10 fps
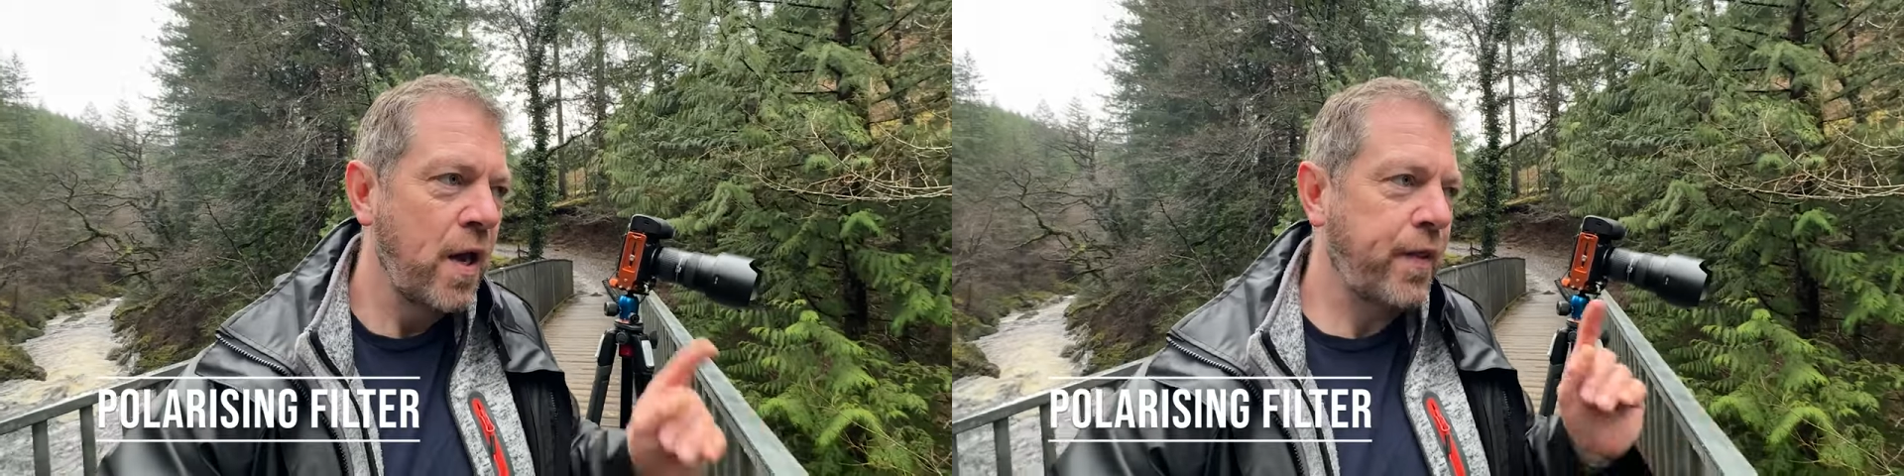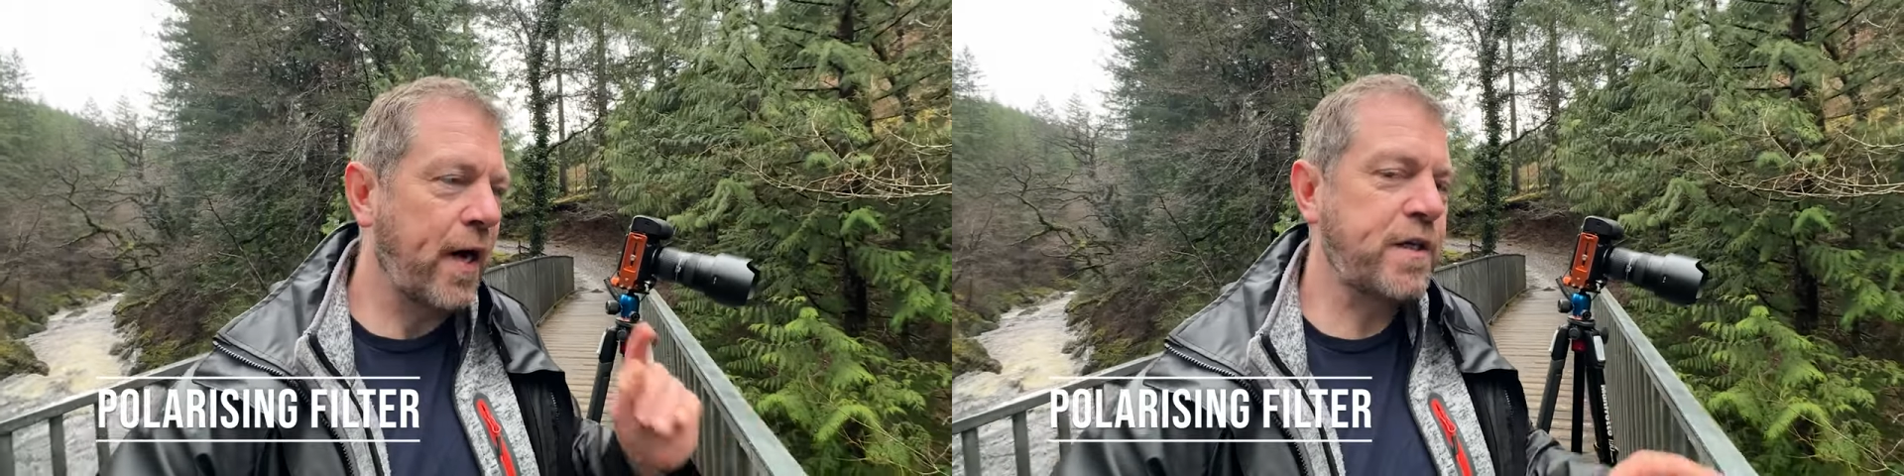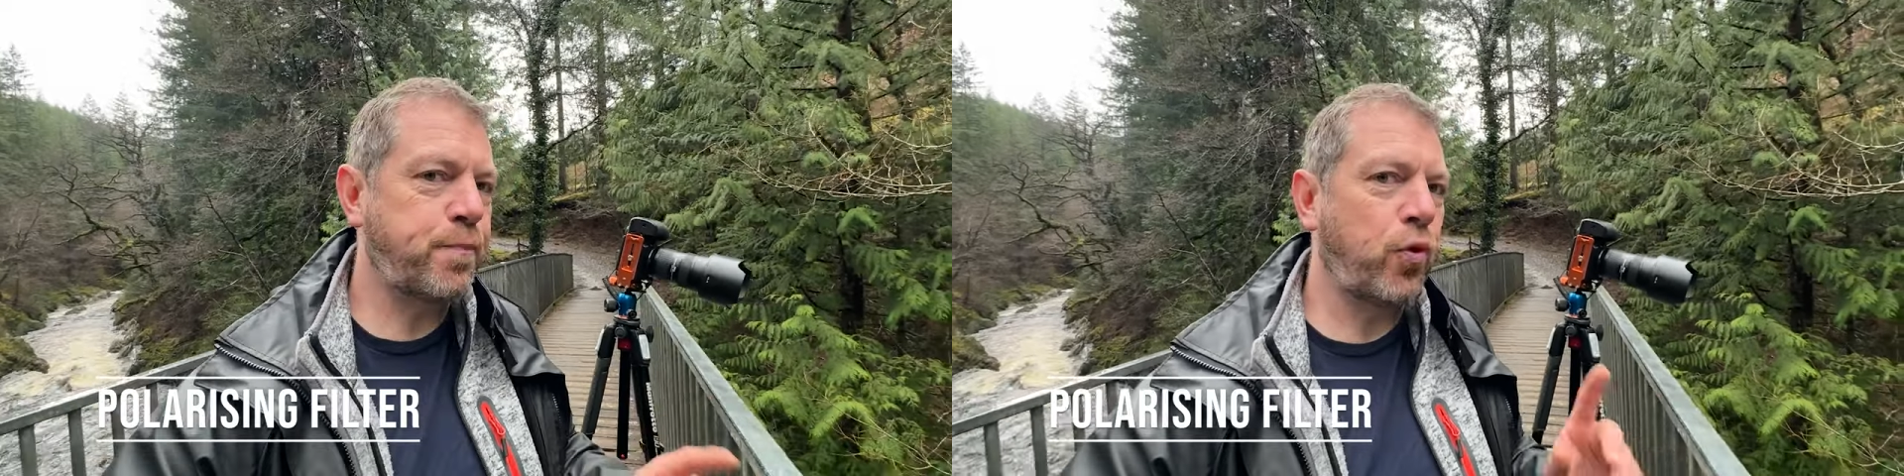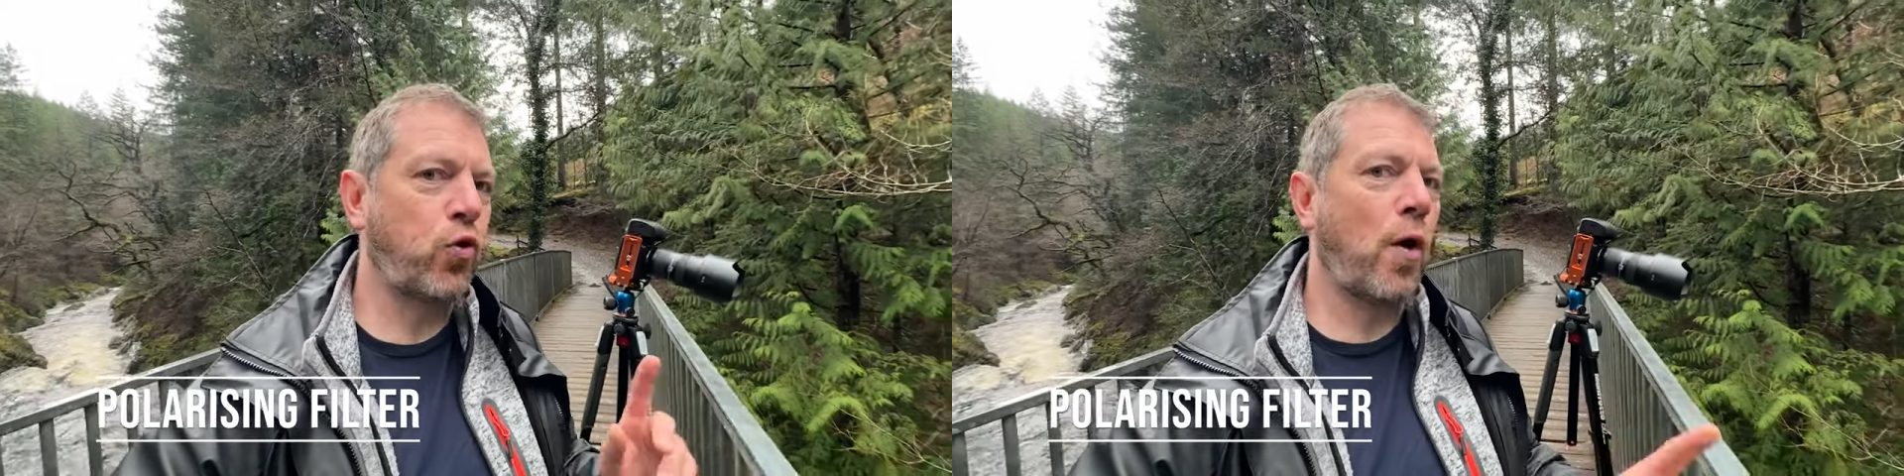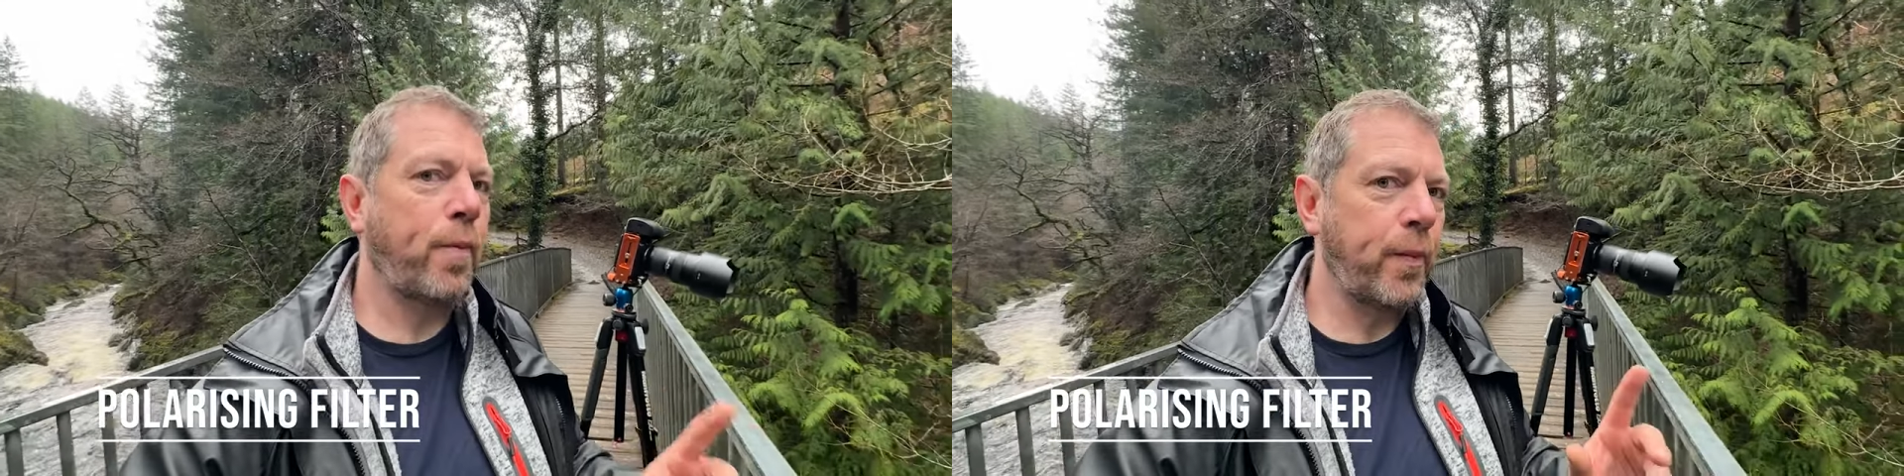That is
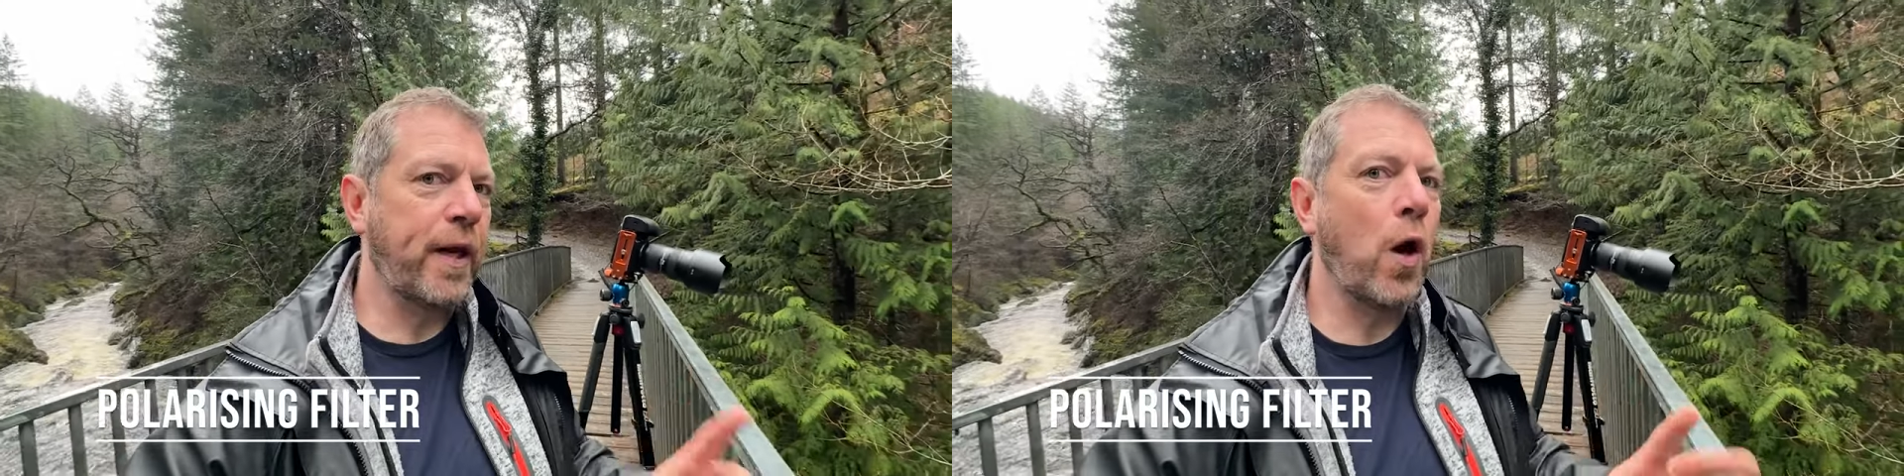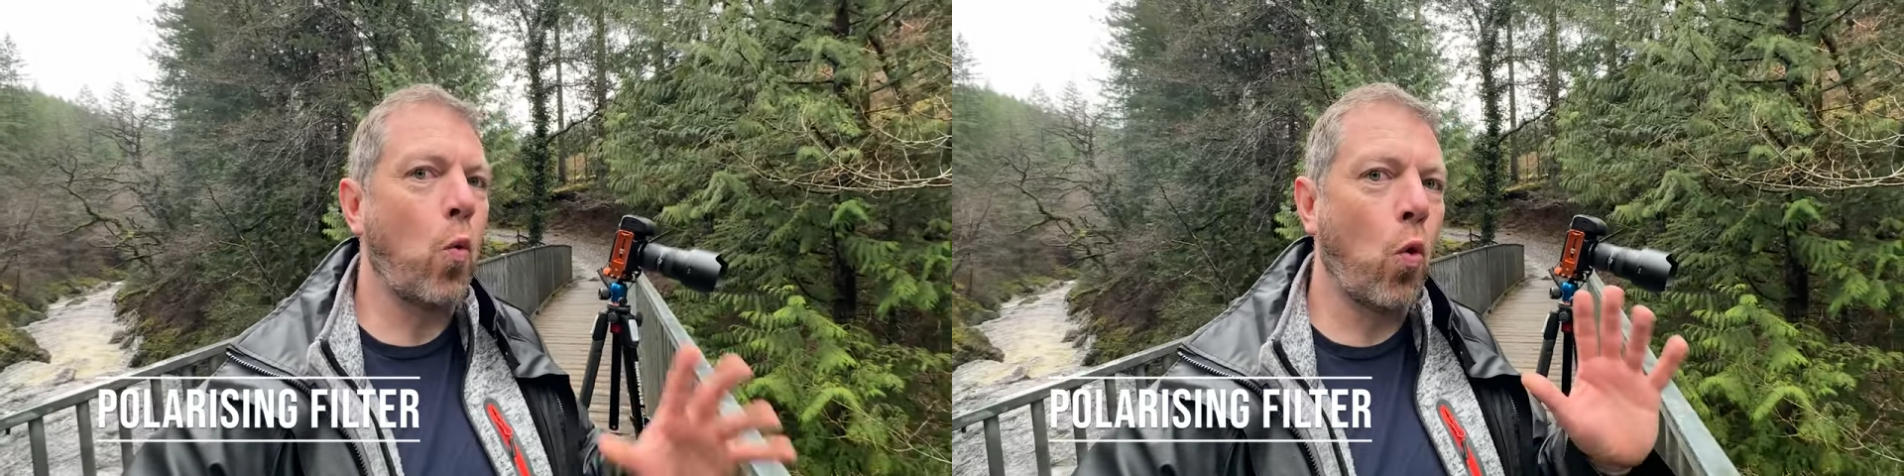probably